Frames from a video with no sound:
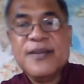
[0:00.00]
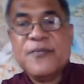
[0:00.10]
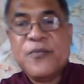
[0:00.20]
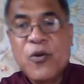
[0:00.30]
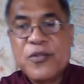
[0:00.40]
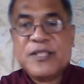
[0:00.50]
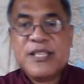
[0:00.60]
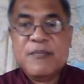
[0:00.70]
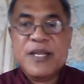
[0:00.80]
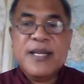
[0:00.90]
Fourth
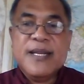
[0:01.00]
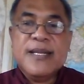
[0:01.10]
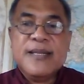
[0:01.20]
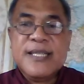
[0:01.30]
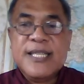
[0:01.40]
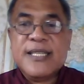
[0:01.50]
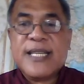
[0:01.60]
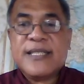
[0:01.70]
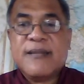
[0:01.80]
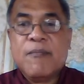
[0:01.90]
sermon, Jesus
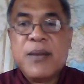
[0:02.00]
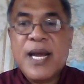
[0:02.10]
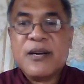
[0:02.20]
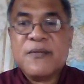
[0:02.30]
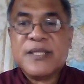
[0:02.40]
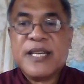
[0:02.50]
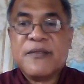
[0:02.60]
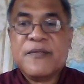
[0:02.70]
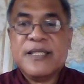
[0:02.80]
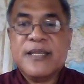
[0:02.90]
as the blood of the
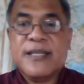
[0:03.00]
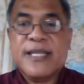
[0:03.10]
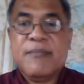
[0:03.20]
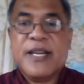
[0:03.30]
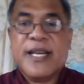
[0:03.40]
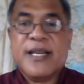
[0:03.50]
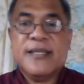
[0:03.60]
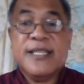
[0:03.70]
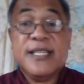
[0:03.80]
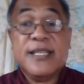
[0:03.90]
sacrifice in the tabernacle.
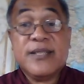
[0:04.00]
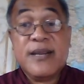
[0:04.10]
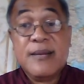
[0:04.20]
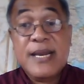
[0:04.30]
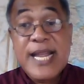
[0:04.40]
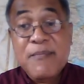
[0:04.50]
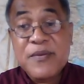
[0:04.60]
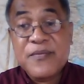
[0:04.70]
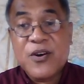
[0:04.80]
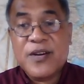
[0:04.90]
Jesus is the Lamb
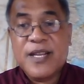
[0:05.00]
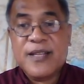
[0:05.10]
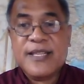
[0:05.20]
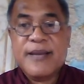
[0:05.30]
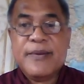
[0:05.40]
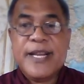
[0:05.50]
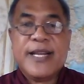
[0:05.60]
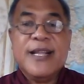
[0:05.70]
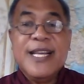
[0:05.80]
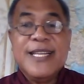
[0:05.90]
of God in the
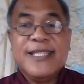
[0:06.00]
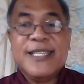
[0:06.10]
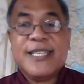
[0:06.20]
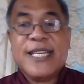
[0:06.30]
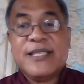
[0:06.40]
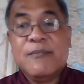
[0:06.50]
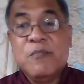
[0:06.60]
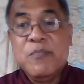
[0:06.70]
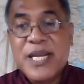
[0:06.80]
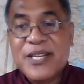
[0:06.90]
tabernacle. Jesus as the
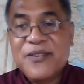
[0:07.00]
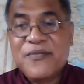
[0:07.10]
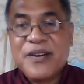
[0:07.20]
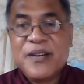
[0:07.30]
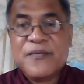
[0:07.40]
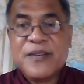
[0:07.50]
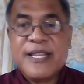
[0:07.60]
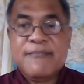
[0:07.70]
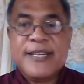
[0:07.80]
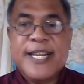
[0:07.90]
burnt offering of the
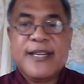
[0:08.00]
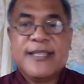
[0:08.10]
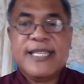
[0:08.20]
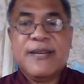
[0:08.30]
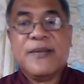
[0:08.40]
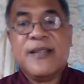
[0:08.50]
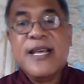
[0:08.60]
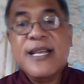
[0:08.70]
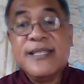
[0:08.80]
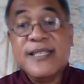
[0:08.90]
tabernacle. Seventh,
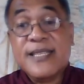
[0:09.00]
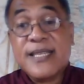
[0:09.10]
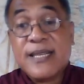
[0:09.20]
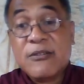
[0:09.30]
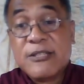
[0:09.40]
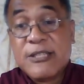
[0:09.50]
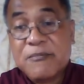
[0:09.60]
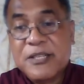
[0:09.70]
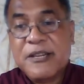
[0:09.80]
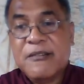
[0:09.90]
Jesus as our
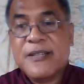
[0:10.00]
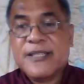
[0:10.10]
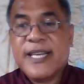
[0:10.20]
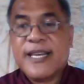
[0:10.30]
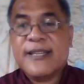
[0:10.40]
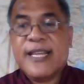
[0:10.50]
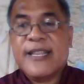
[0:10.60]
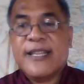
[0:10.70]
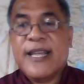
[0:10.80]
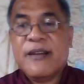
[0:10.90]
substitute in the second
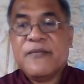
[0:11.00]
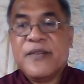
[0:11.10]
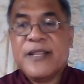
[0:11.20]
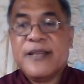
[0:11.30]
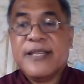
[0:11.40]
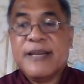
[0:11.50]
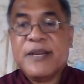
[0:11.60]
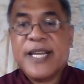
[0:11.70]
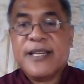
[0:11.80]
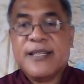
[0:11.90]
death in hellfire in the
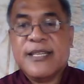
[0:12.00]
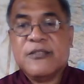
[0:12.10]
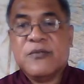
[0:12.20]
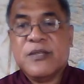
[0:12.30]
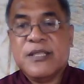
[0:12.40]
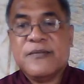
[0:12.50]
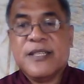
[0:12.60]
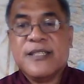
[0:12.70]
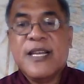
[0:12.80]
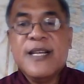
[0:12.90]
tabernacle, sanctuary services.